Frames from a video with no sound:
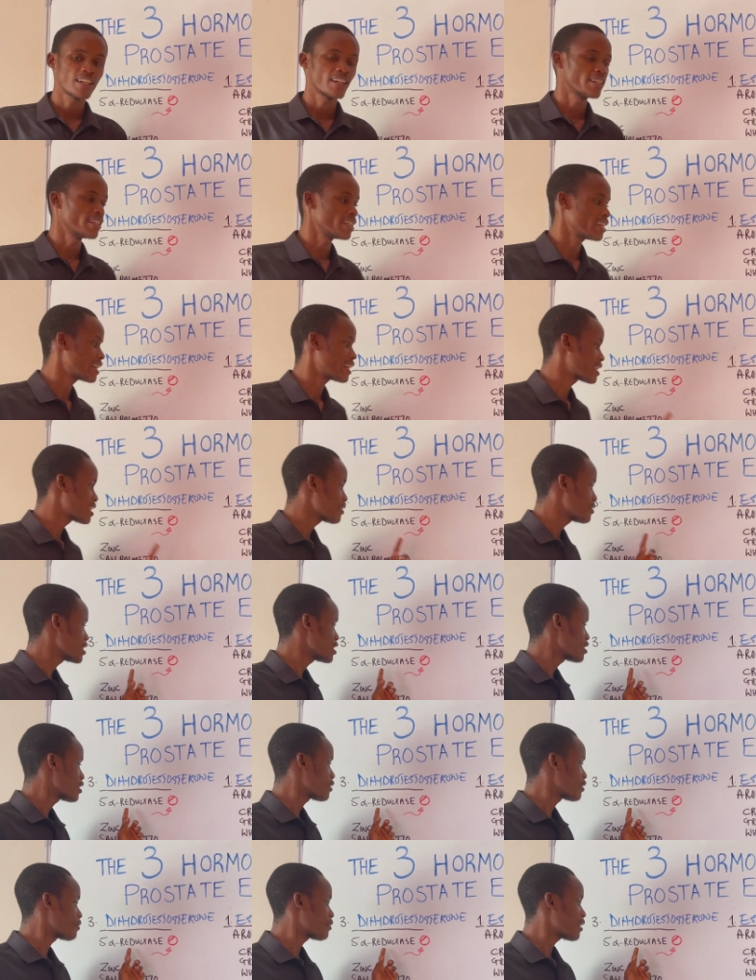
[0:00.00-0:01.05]
the
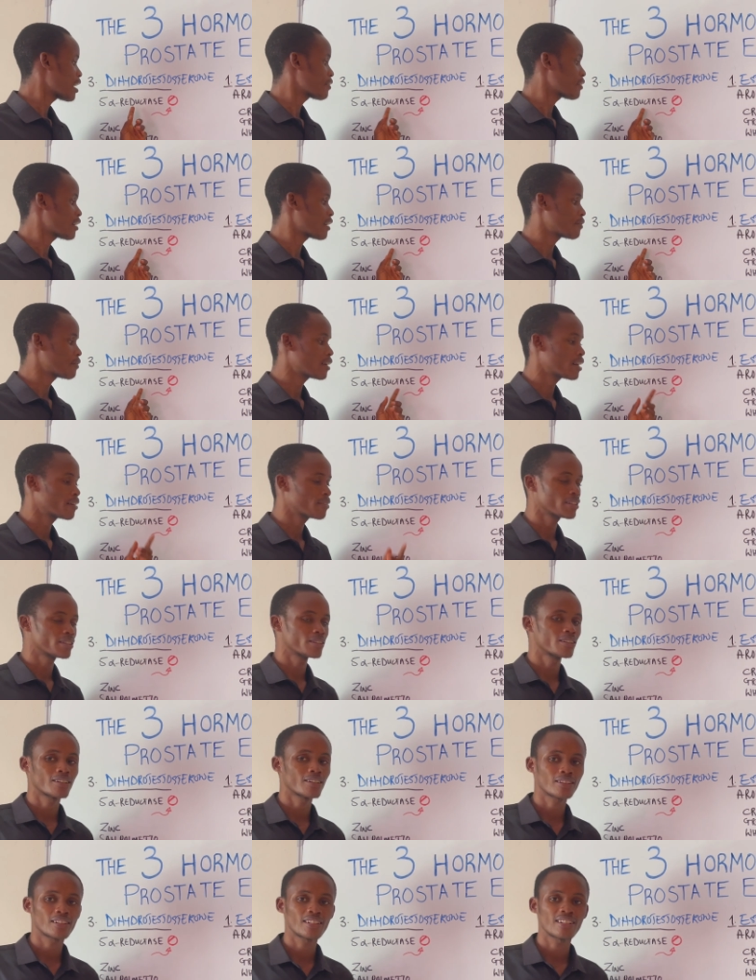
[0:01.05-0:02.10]
activity of five alpha
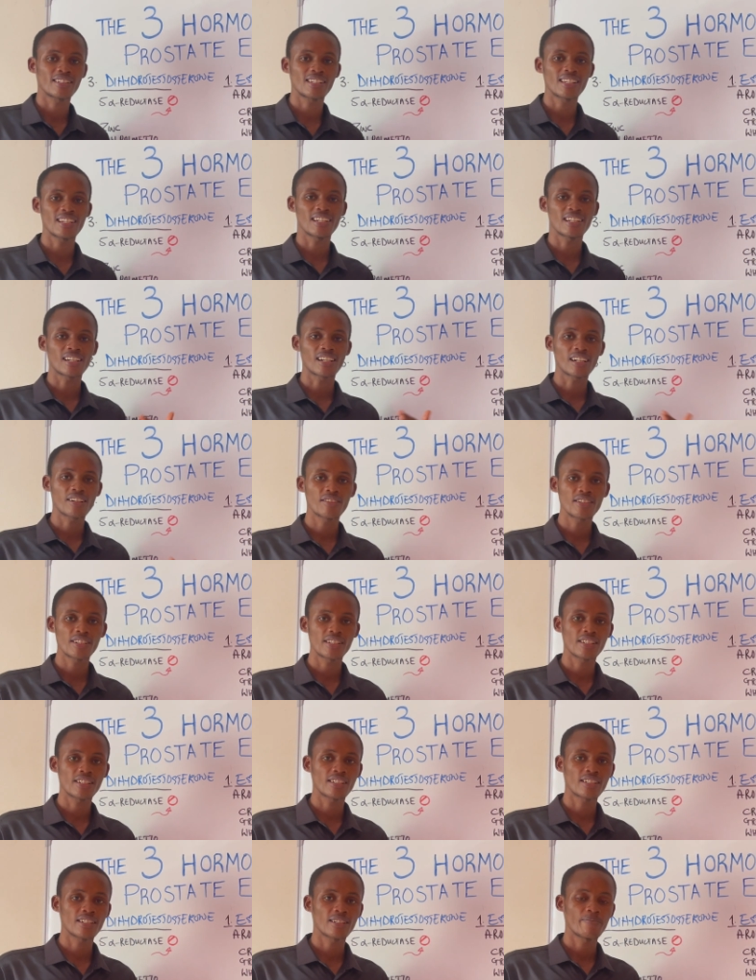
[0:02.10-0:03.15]
reductase
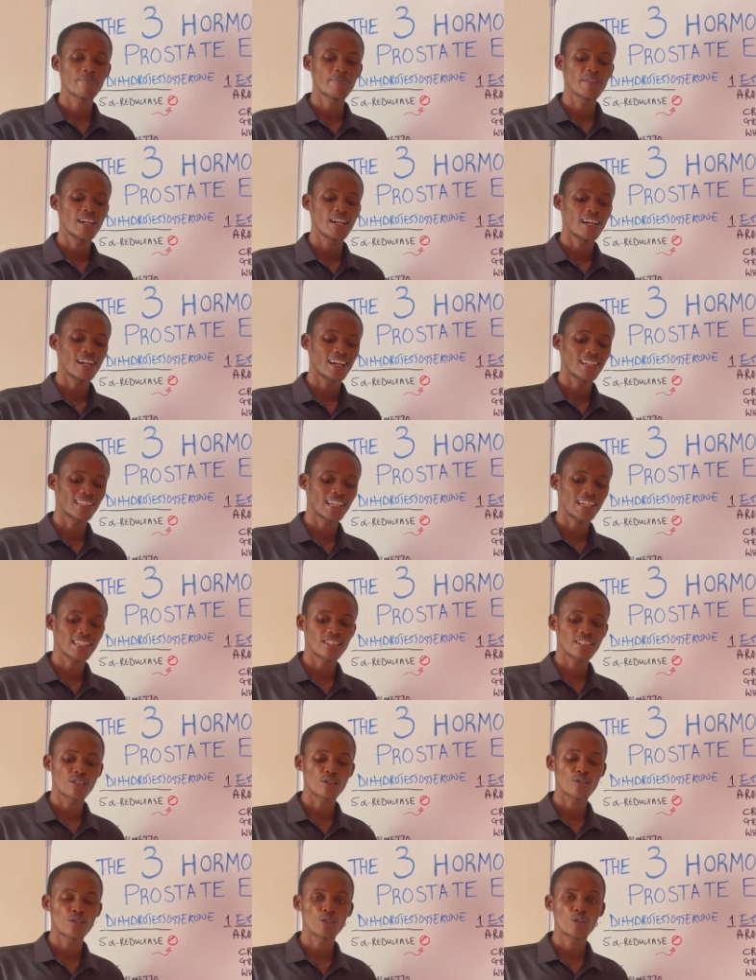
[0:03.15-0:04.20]
increases, and that
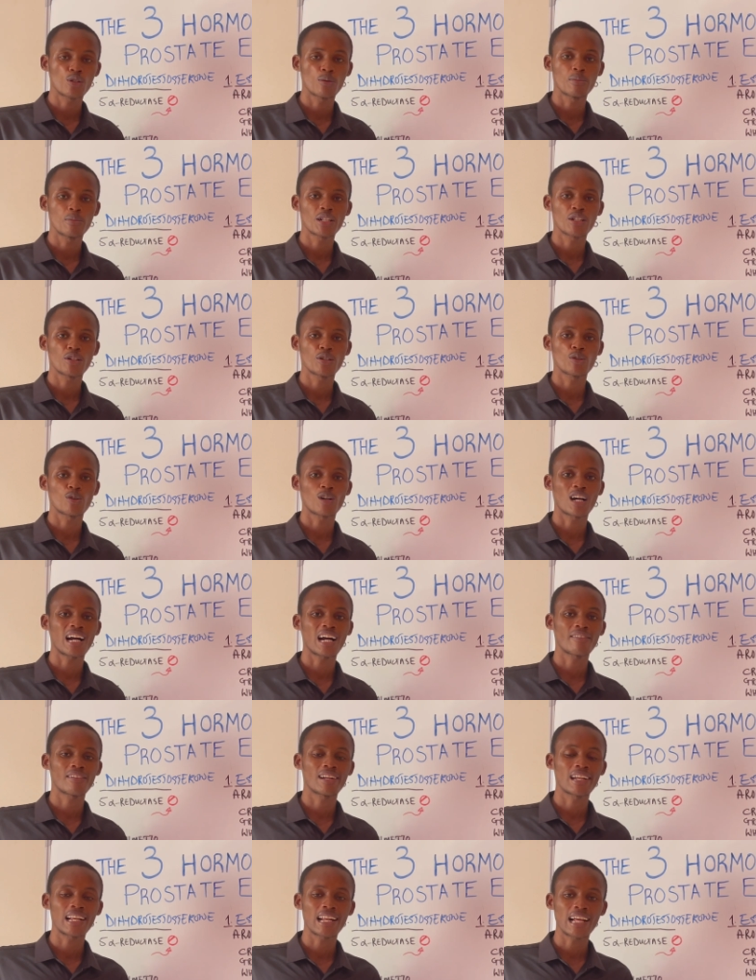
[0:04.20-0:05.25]
is going to make you to
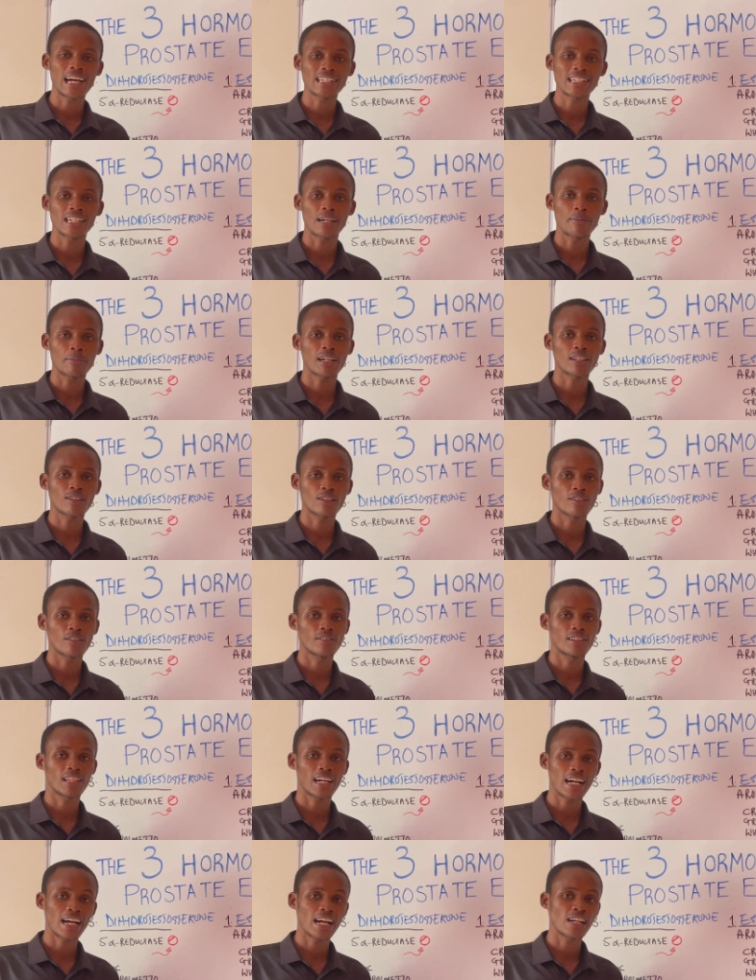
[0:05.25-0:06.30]
have large amount of
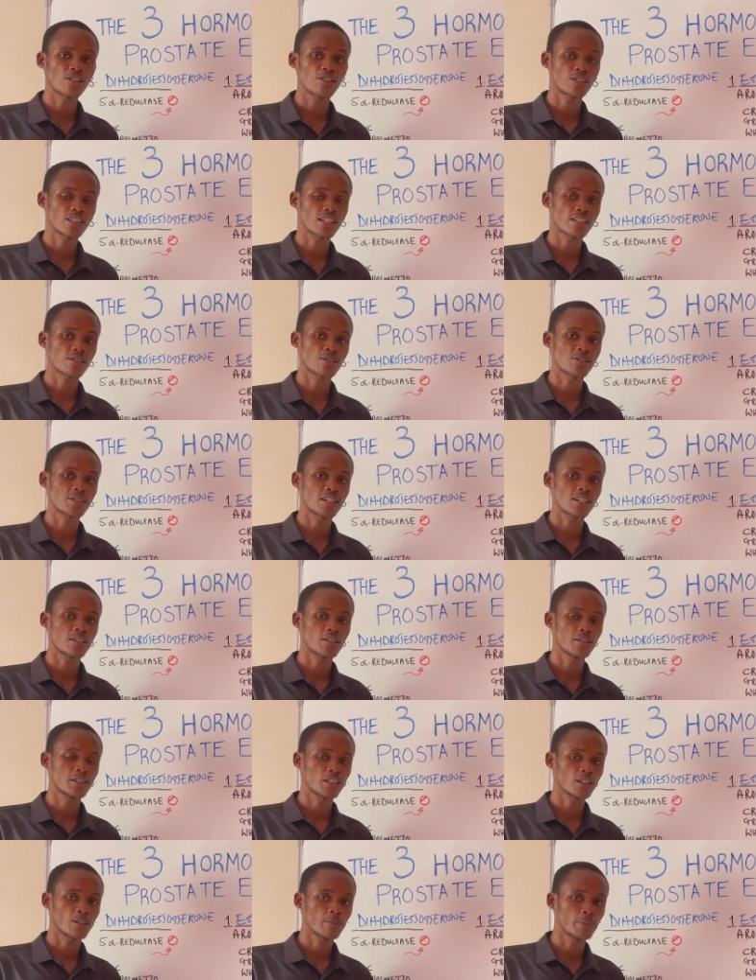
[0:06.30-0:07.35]

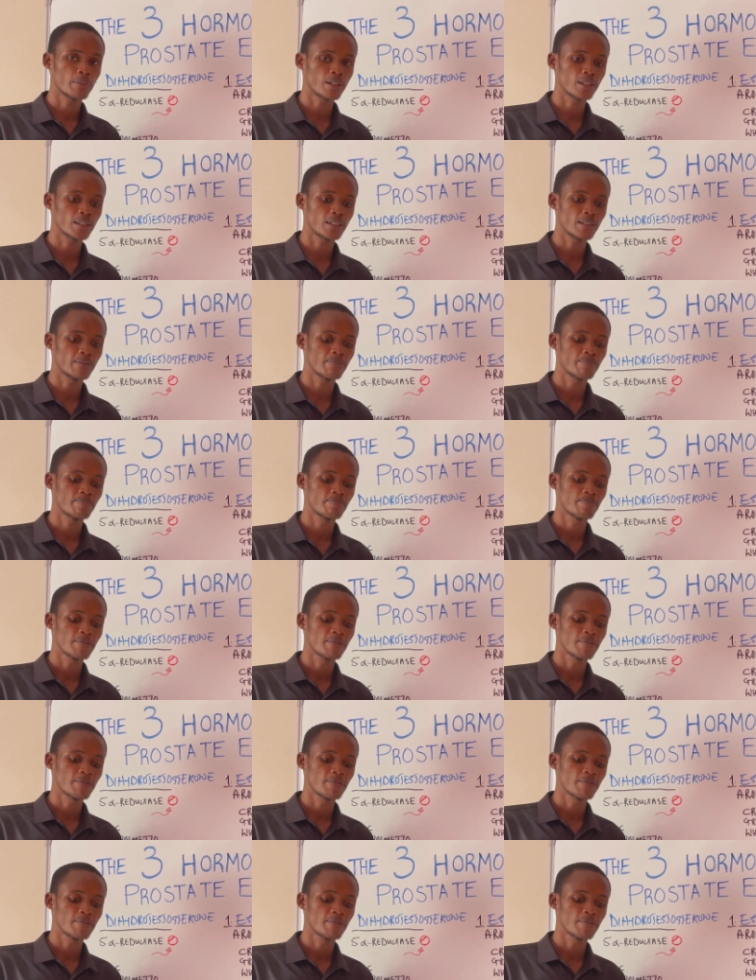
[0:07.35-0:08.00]
dihydrotestosterone in your body,